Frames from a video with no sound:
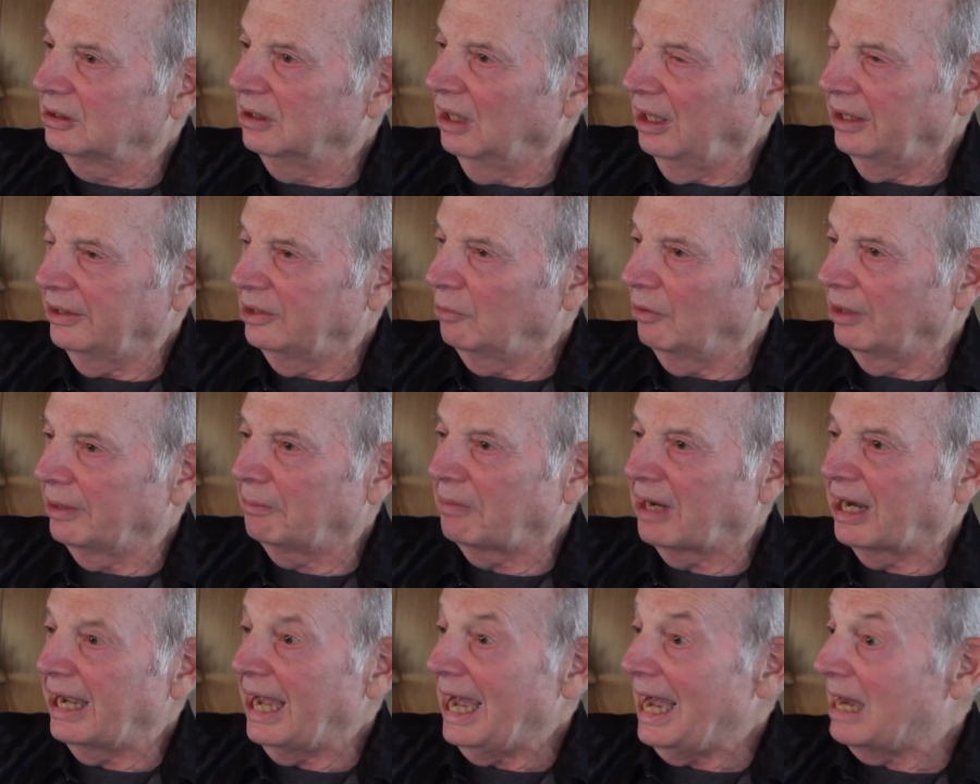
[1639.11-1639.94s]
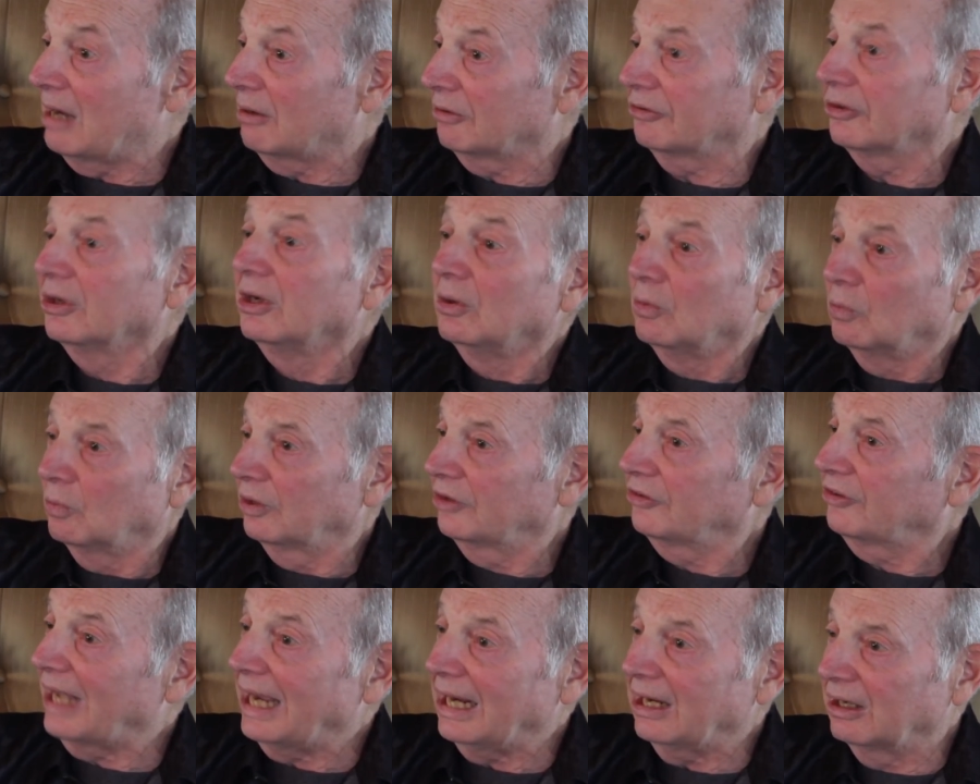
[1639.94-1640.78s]
Uh, you want to buy a house.
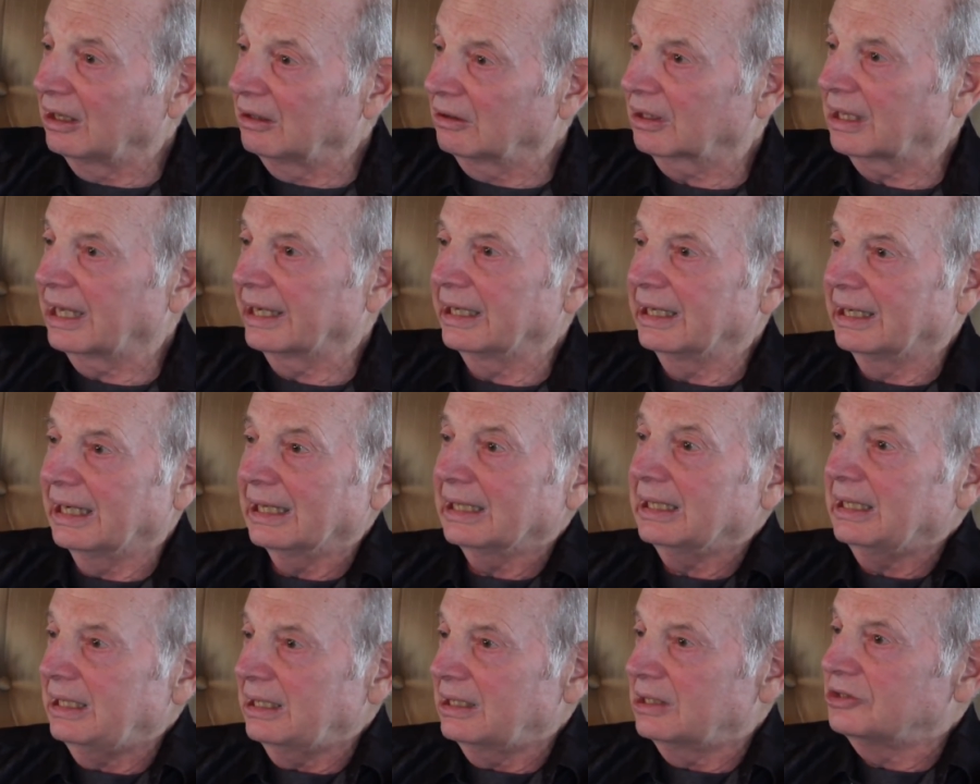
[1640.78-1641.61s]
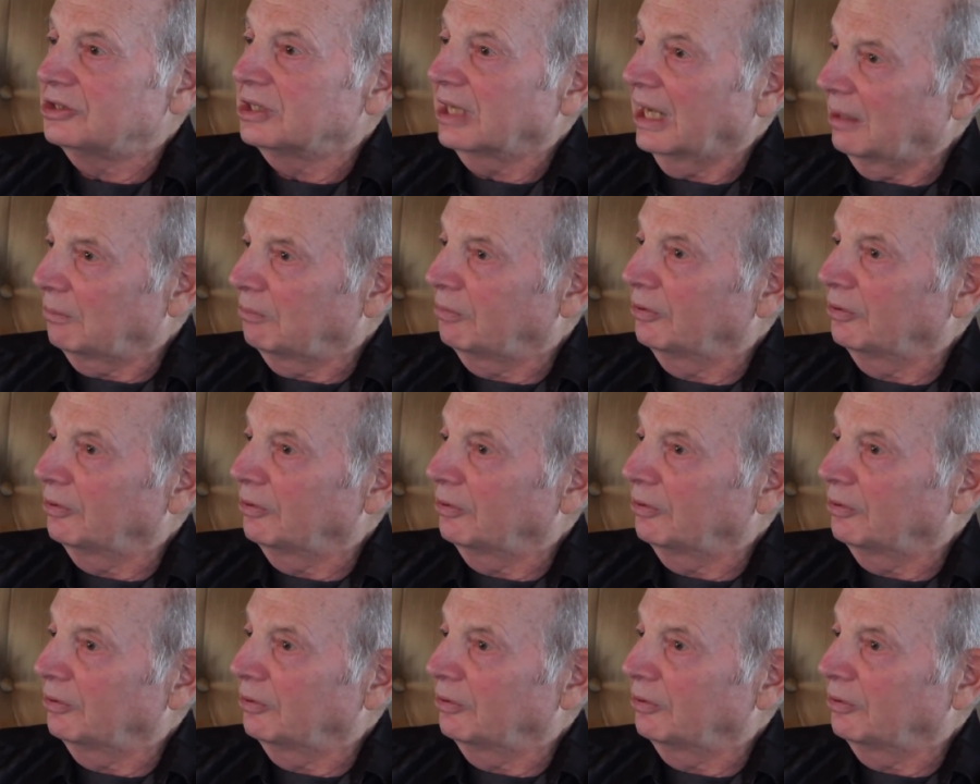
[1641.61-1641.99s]
What is that going to look like? You got kids. You got